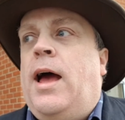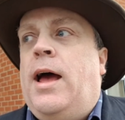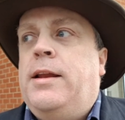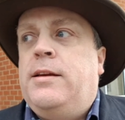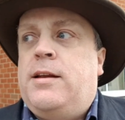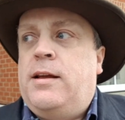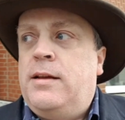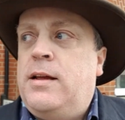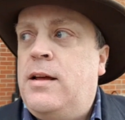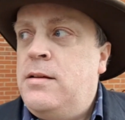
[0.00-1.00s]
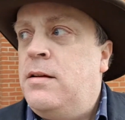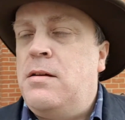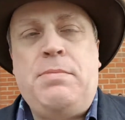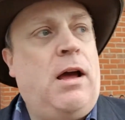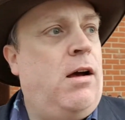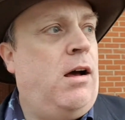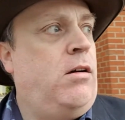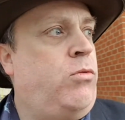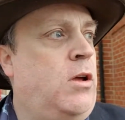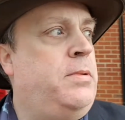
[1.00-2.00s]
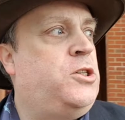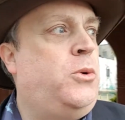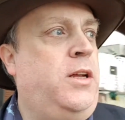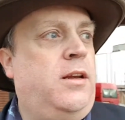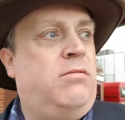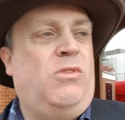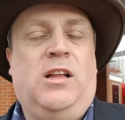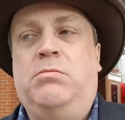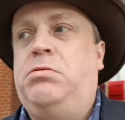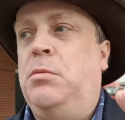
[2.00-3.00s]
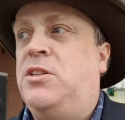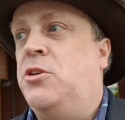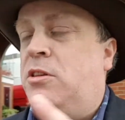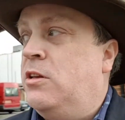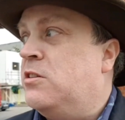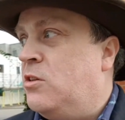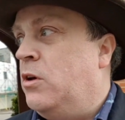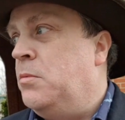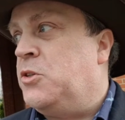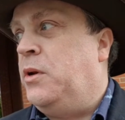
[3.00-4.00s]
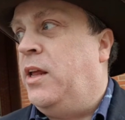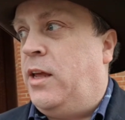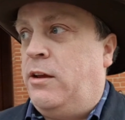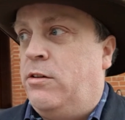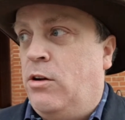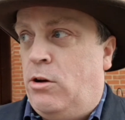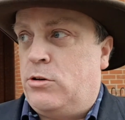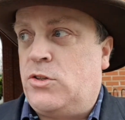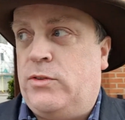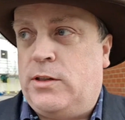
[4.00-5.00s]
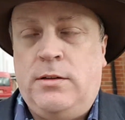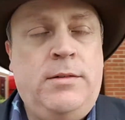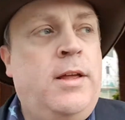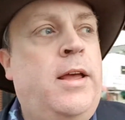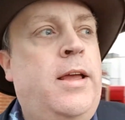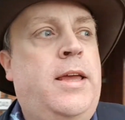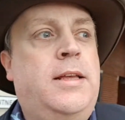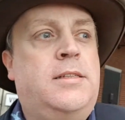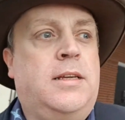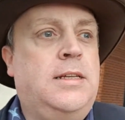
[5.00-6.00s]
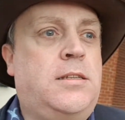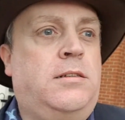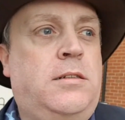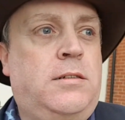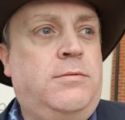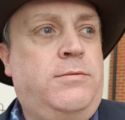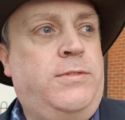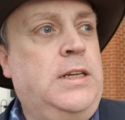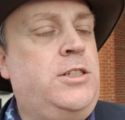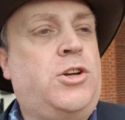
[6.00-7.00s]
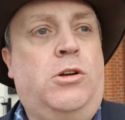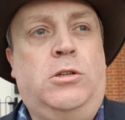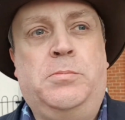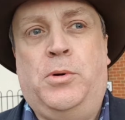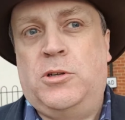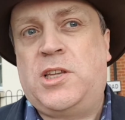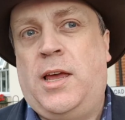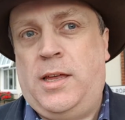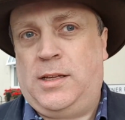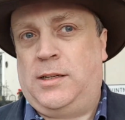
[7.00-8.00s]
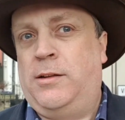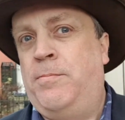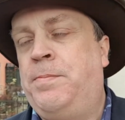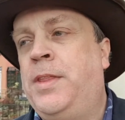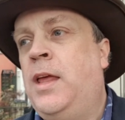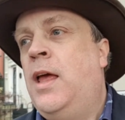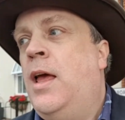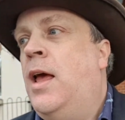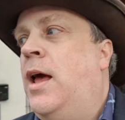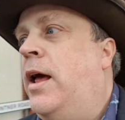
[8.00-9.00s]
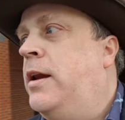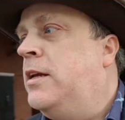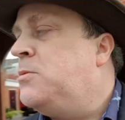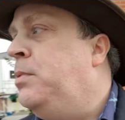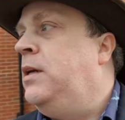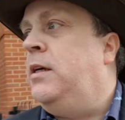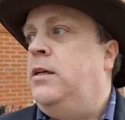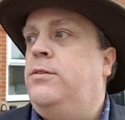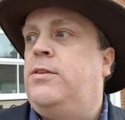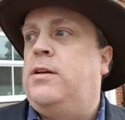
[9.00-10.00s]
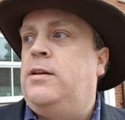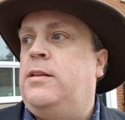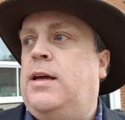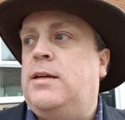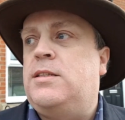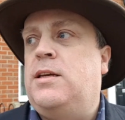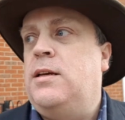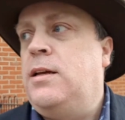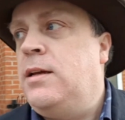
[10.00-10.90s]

And about halfway between, well, probably two thirds of the way between here and Oxford, is a little village called Boars Hill and it's believed that